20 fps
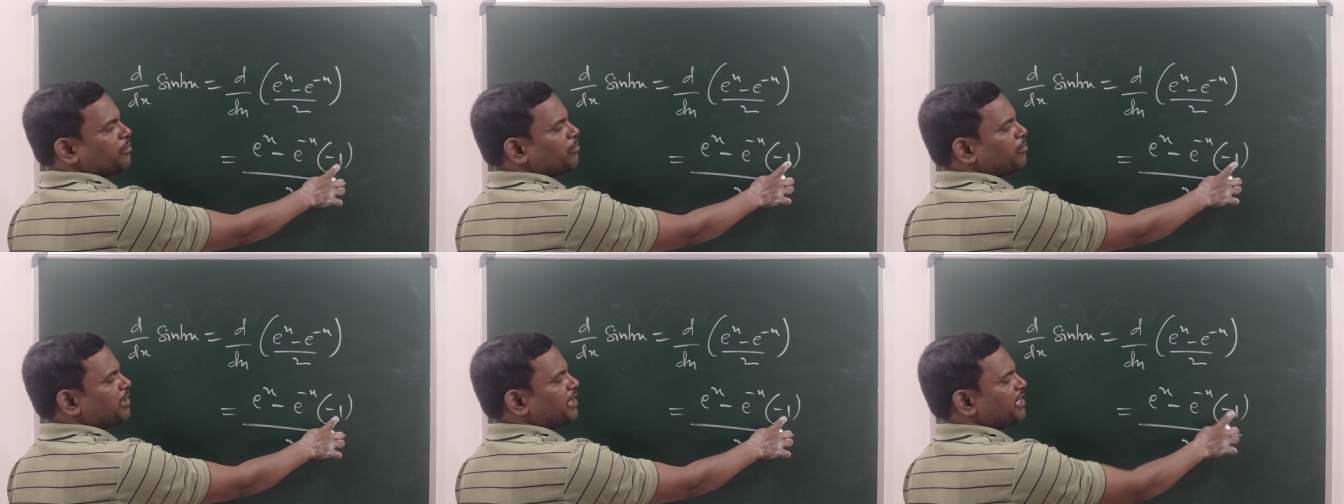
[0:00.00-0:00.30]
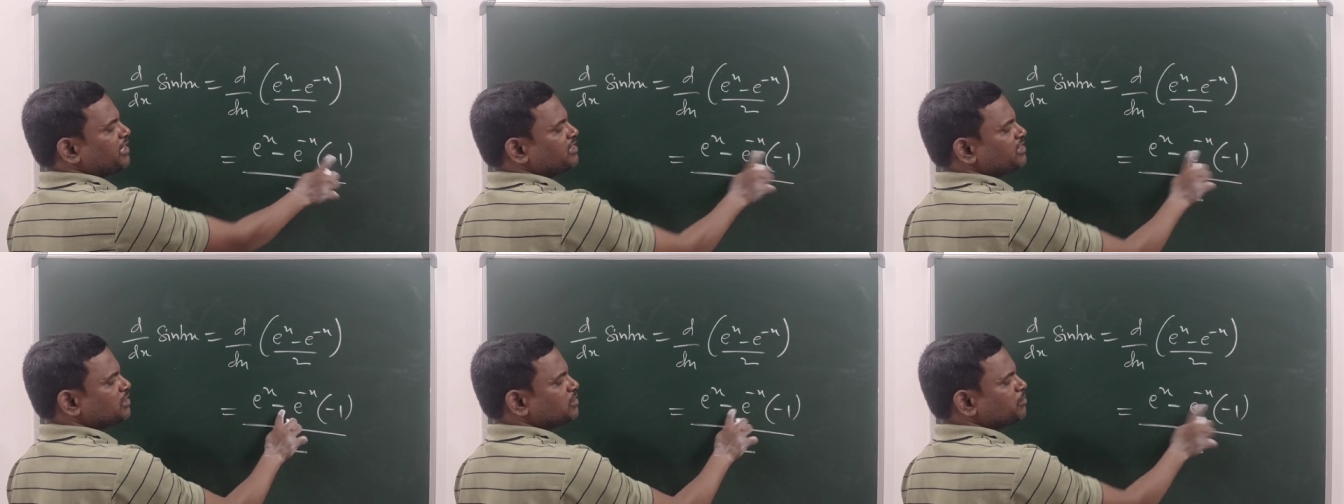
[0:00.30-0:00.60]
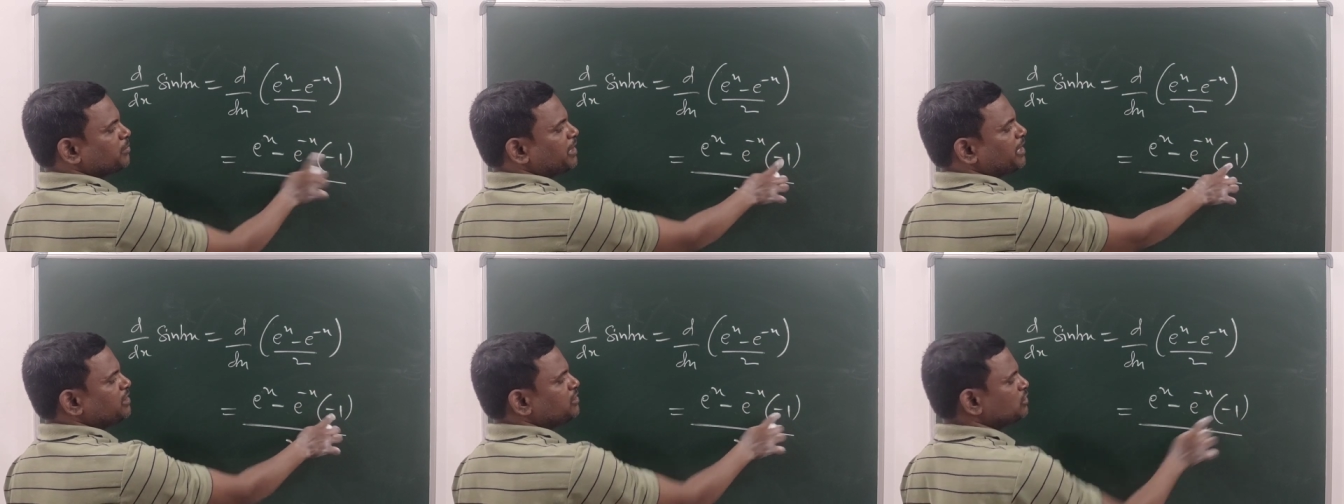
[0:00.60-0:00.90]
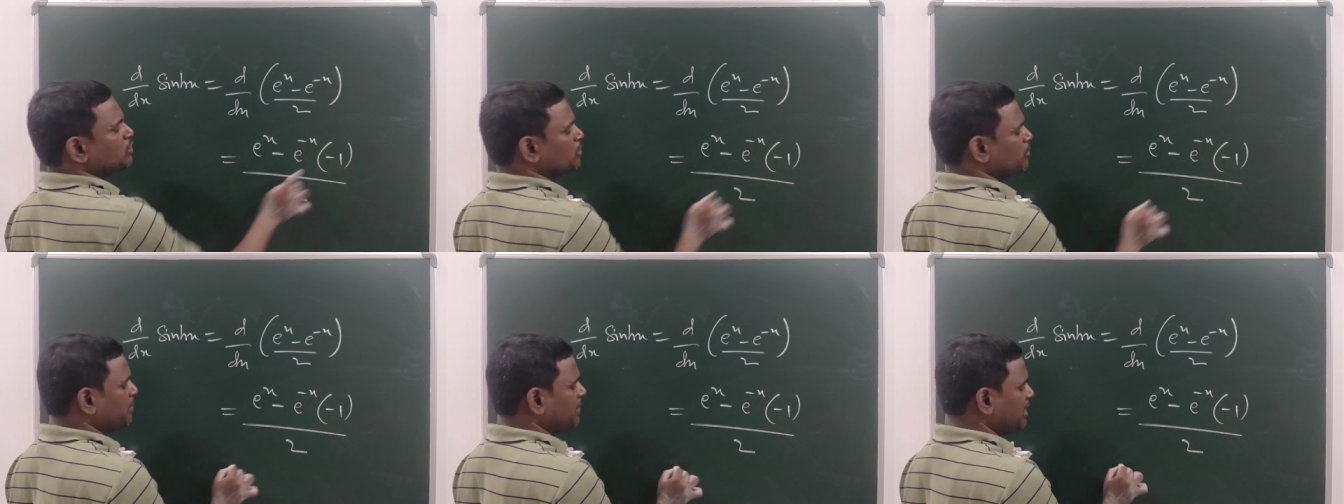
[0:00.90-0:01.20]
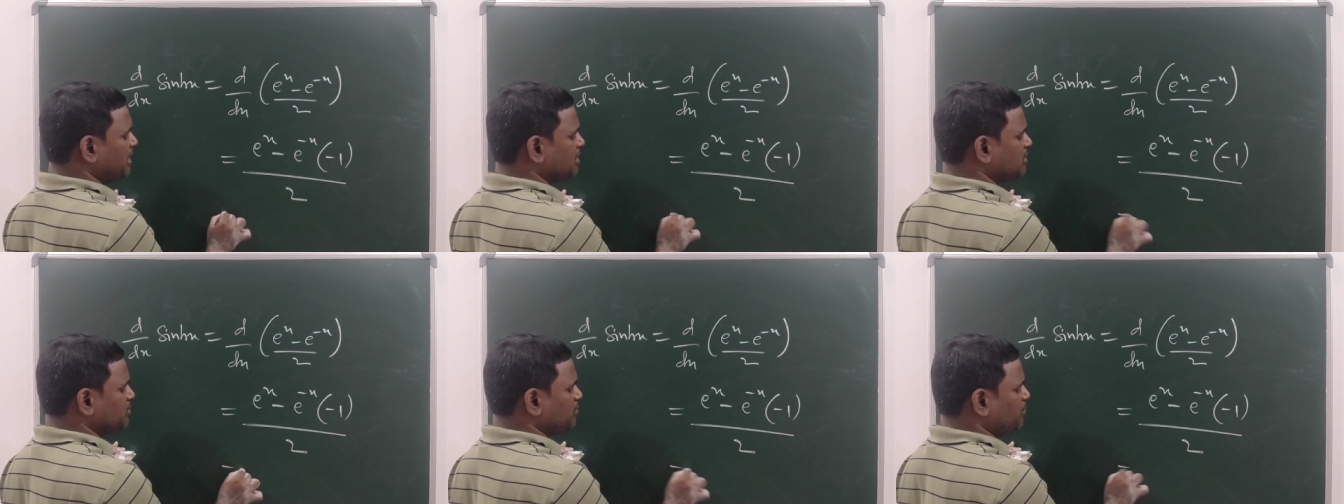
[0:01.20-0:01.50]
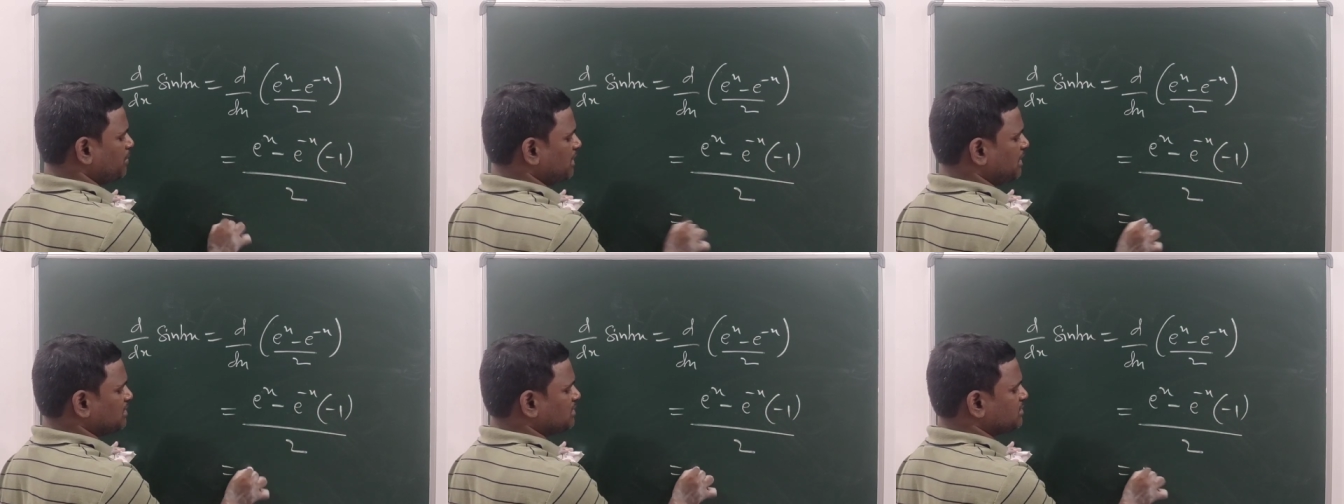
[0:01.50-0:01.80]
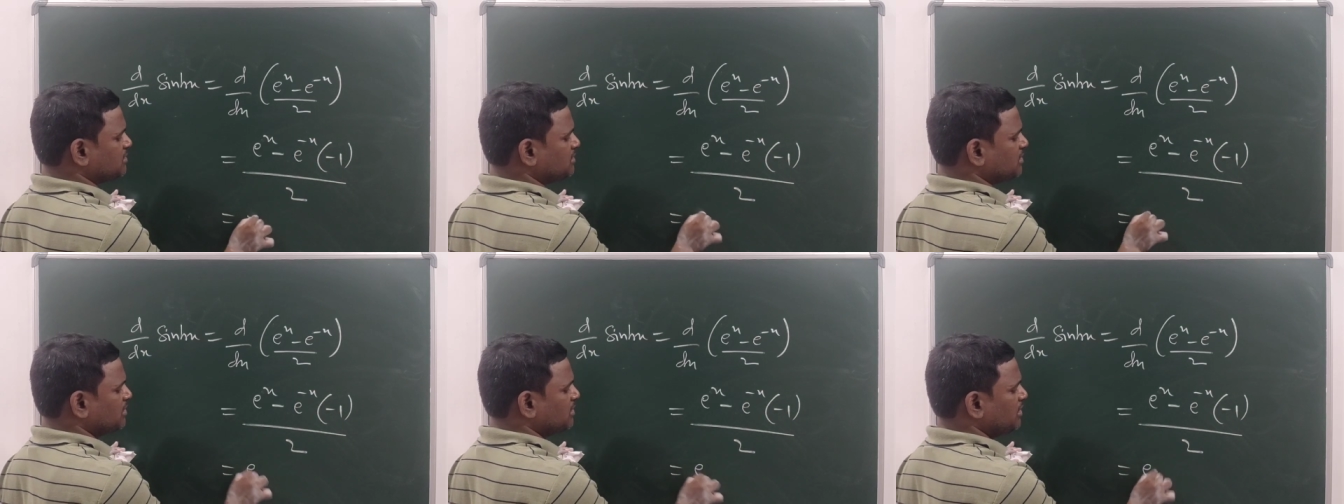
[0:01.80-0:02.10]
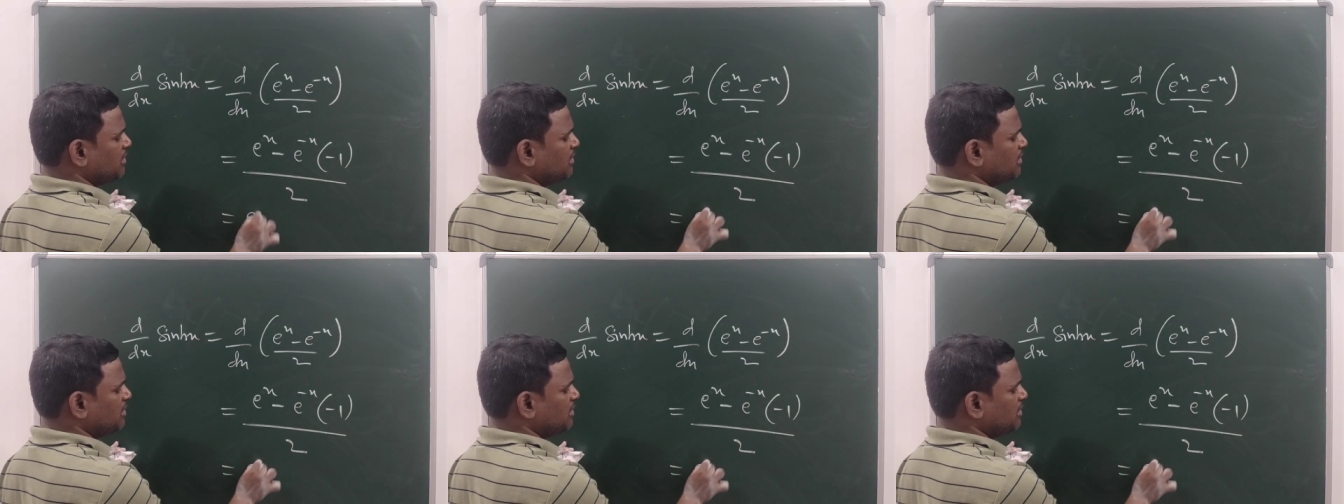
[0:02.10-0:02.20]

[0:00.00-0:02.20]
Minus x minus into minus plus